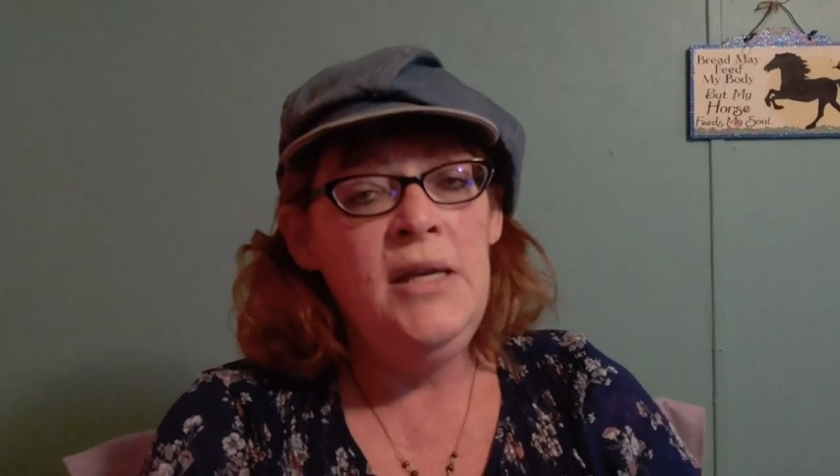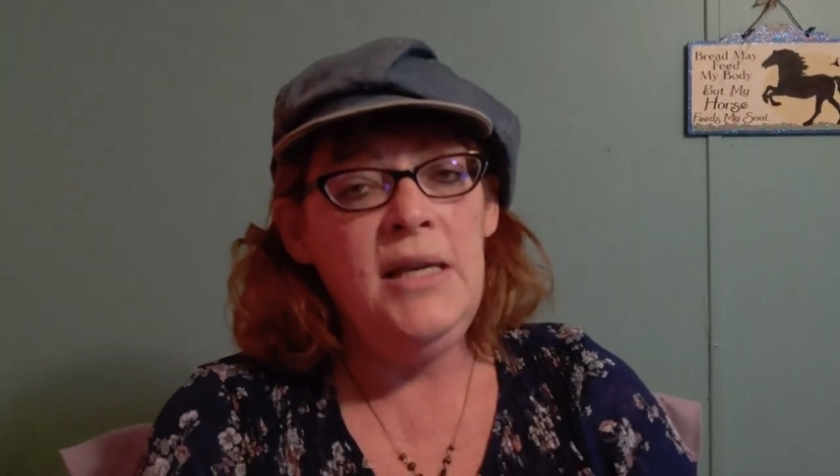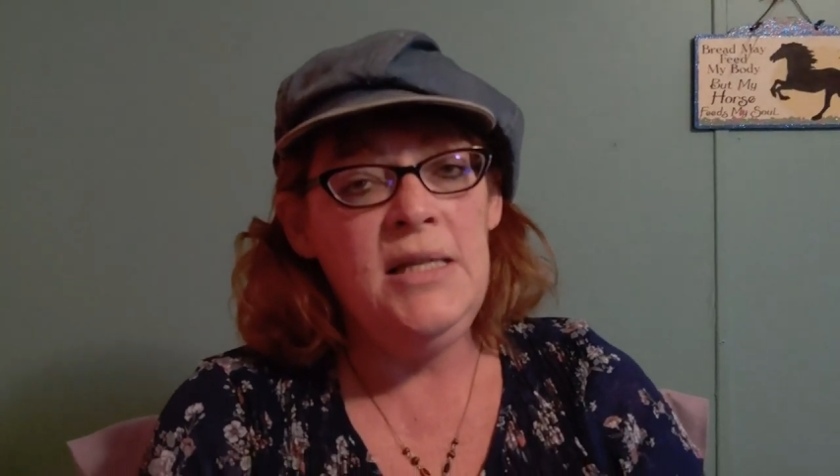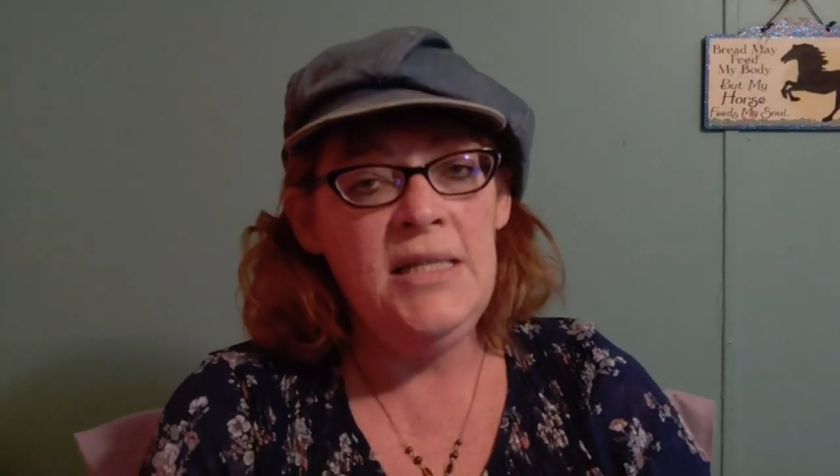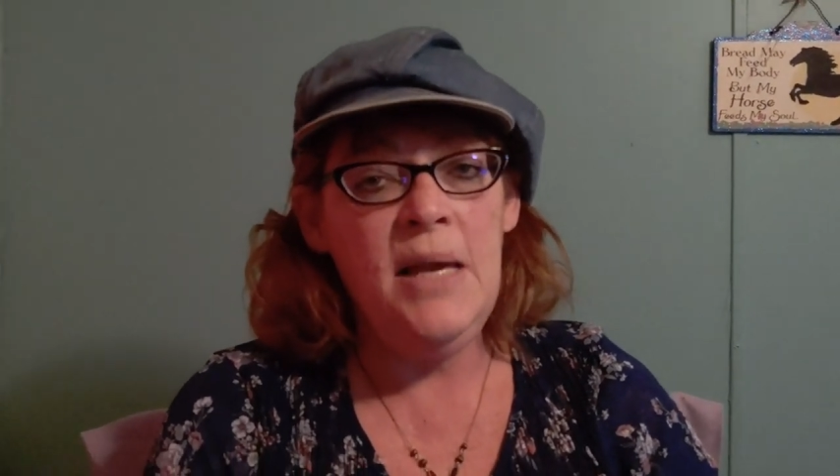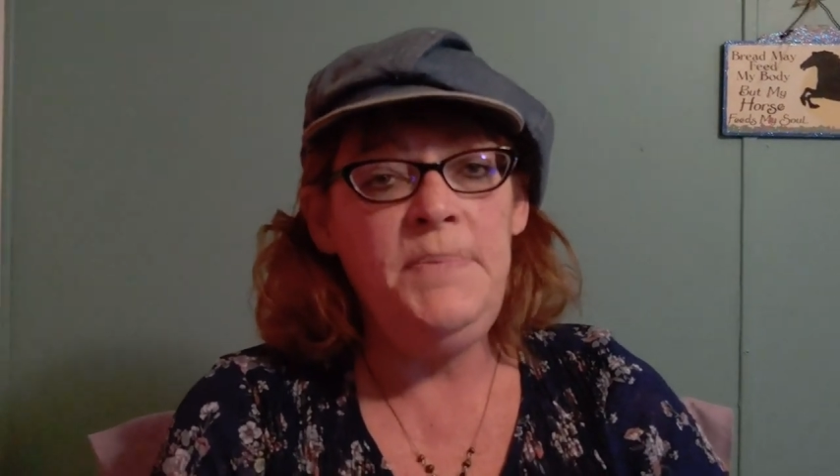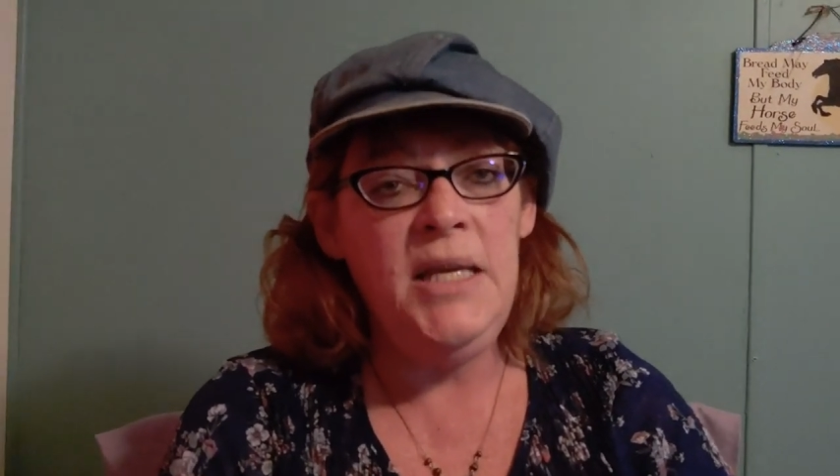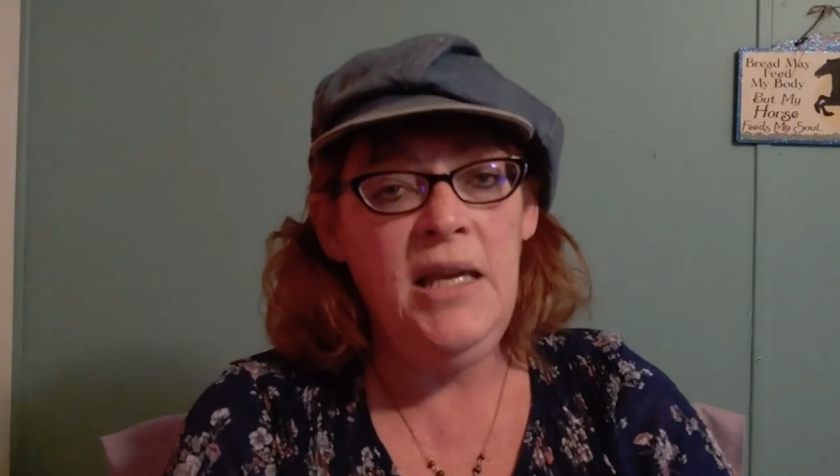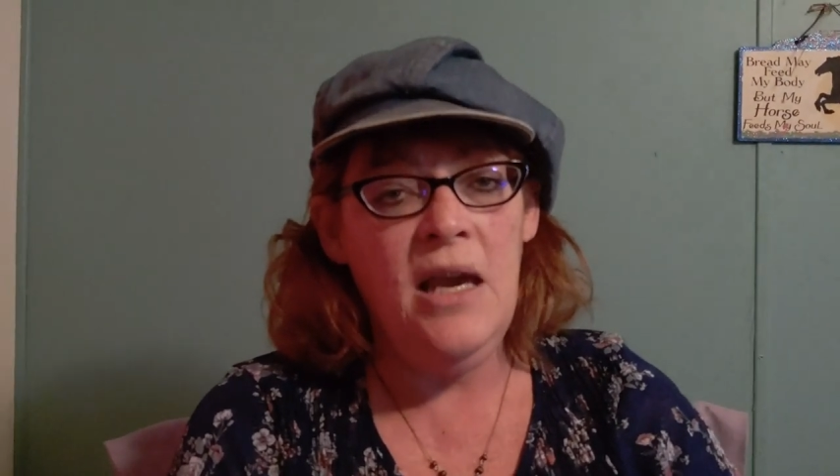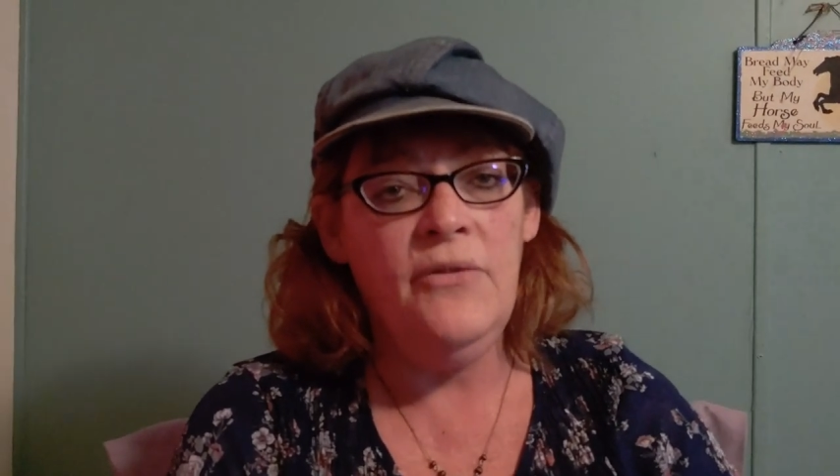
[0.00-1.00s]

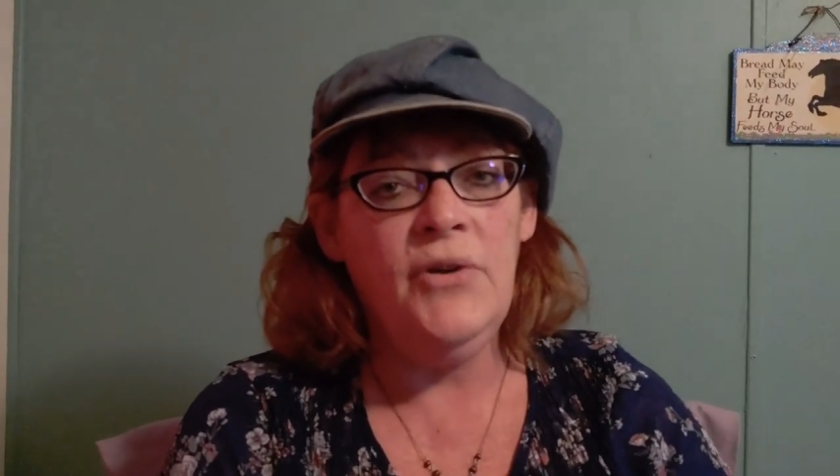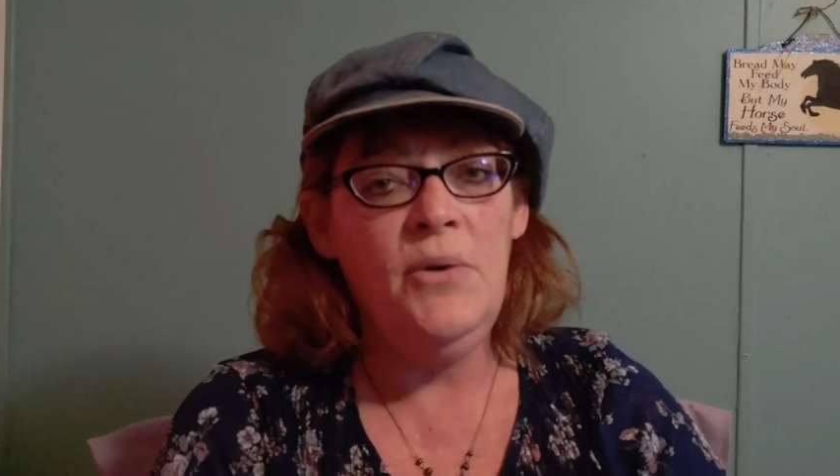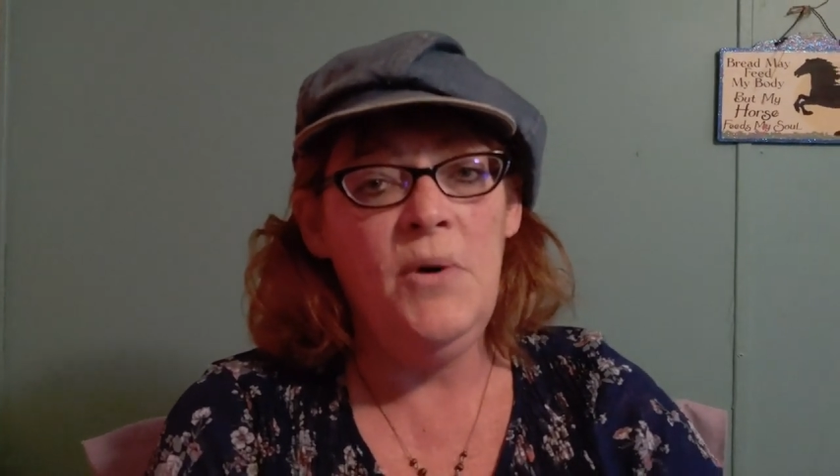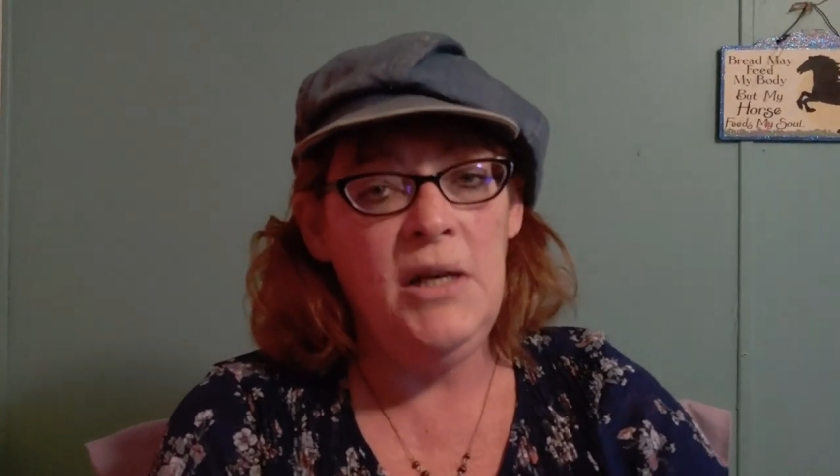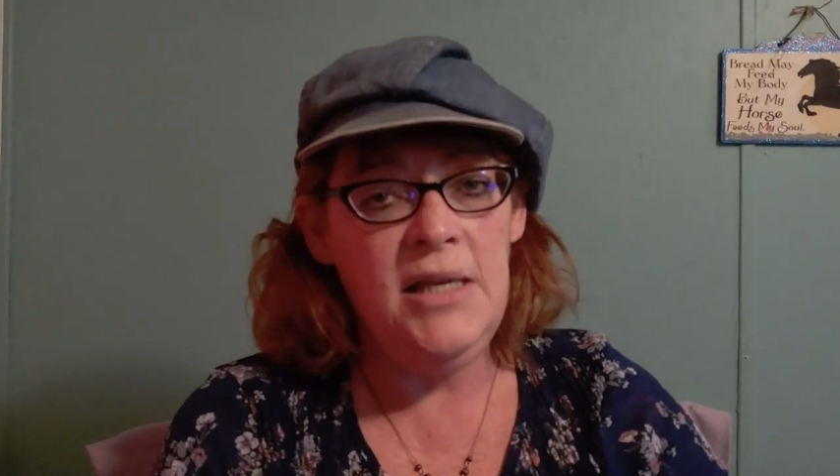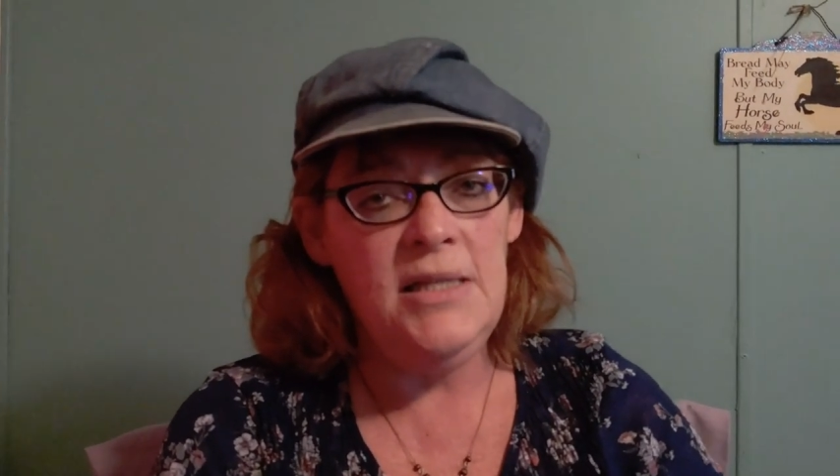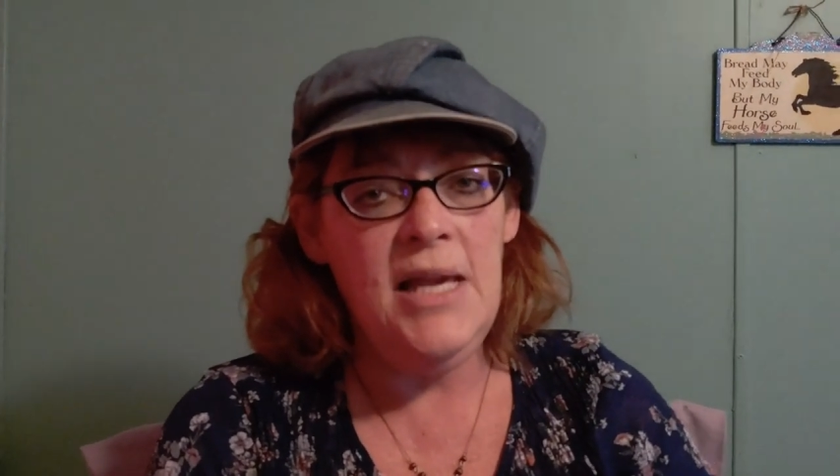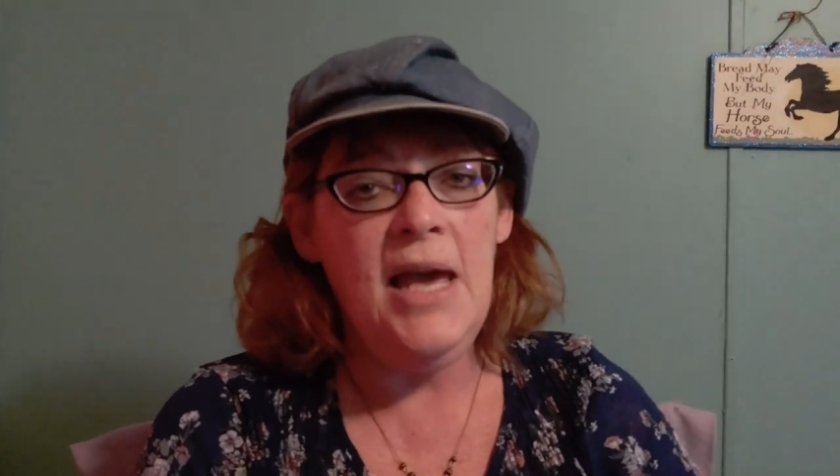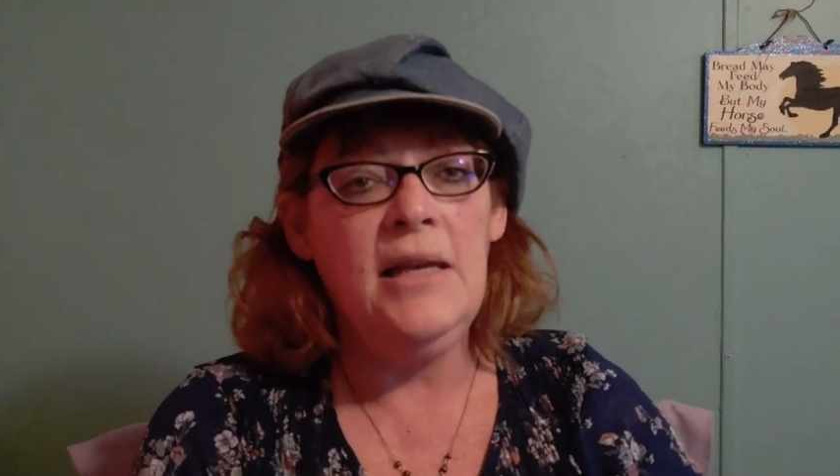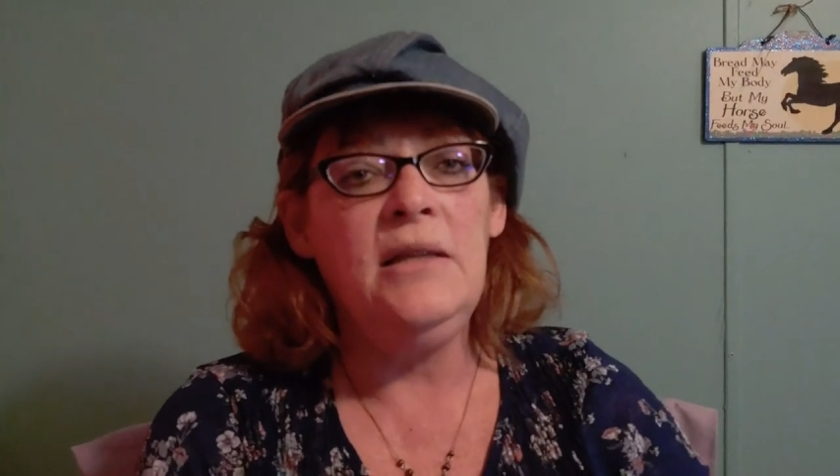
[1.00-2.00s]
accepting everyone
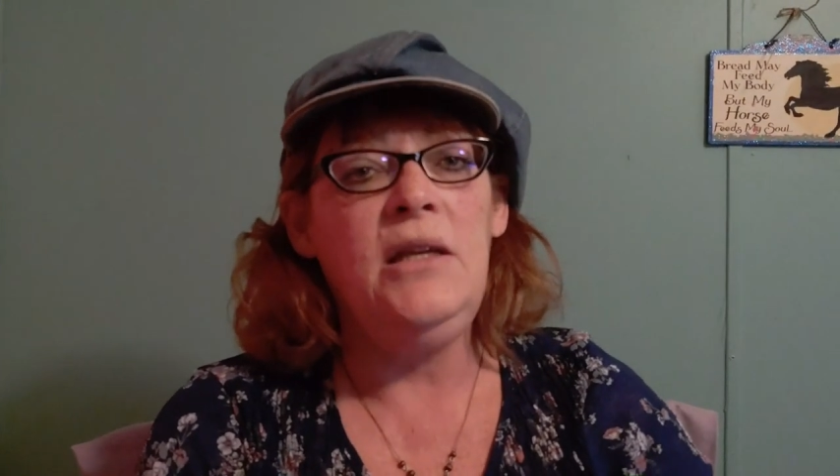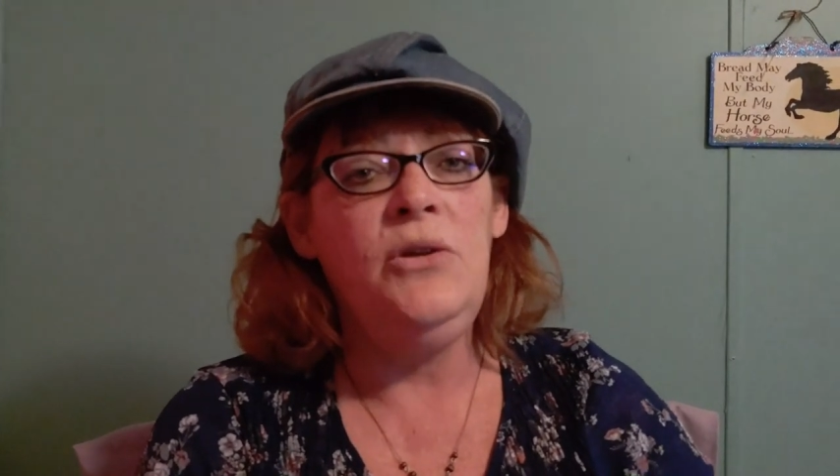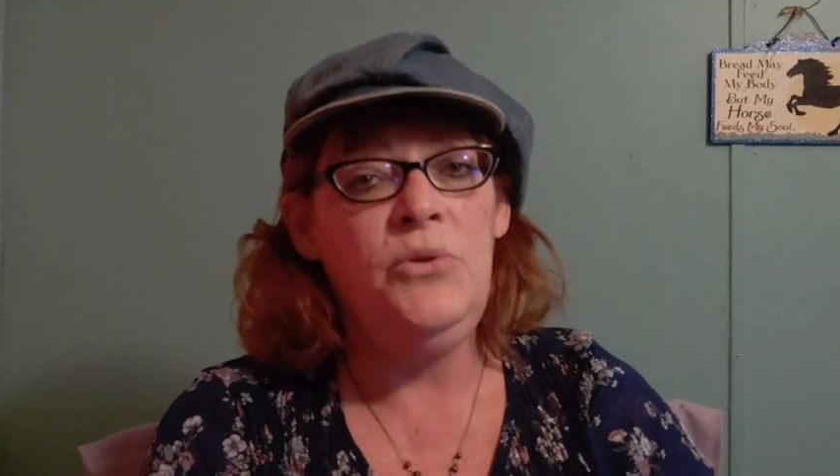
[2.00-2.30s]
exactly